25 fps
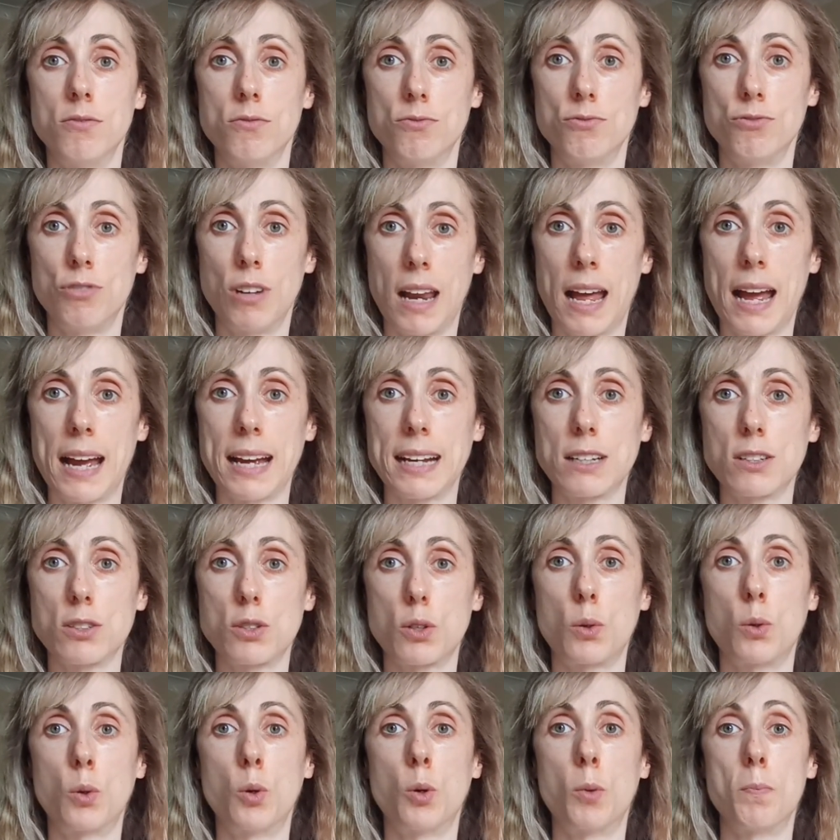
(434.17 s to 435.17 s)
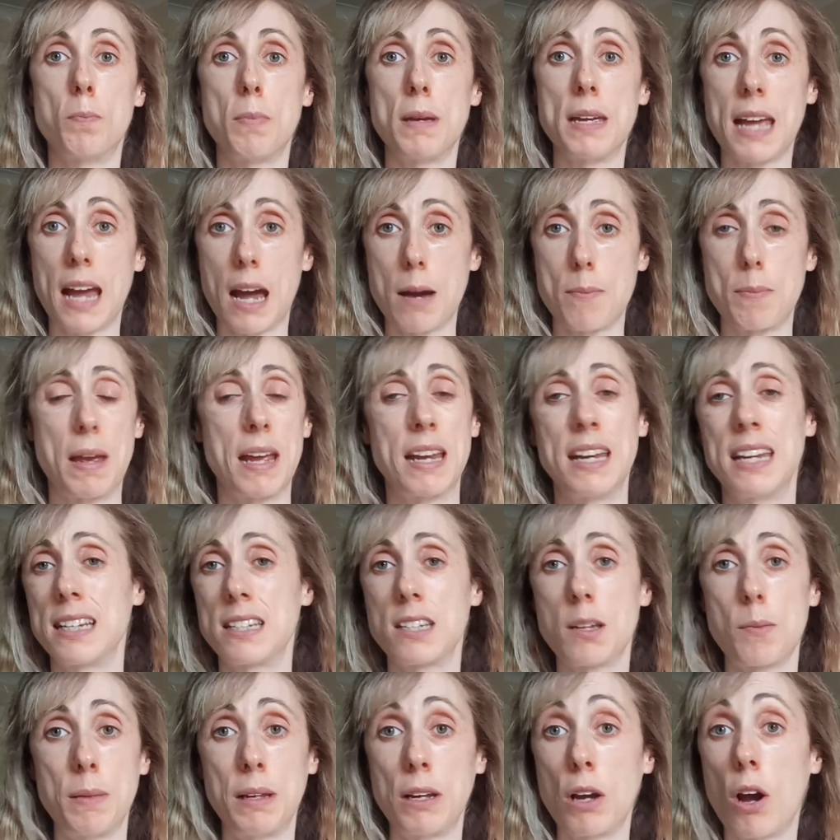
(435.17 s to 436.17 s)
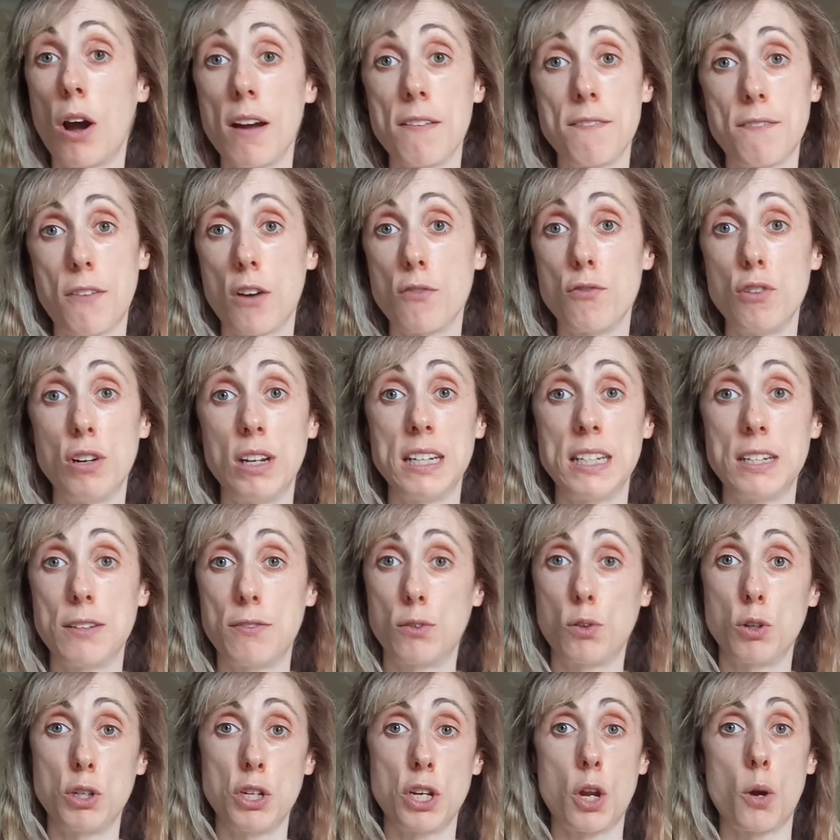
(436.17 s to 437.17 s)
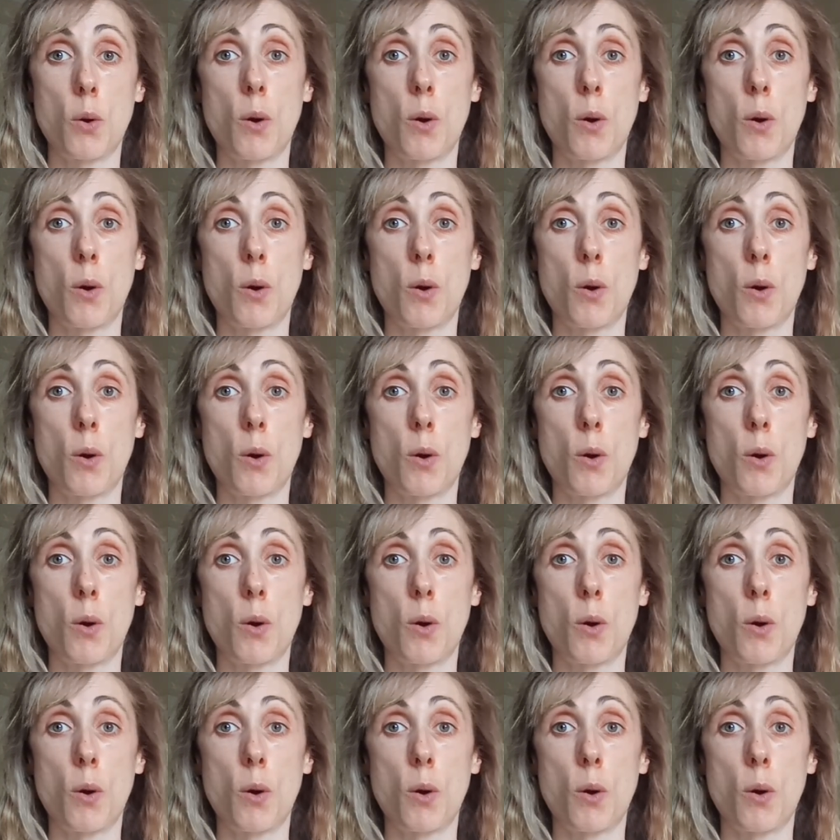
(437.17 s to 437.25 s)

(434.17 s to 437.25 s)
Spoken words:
relax or be happy. And it's something I find really difficult.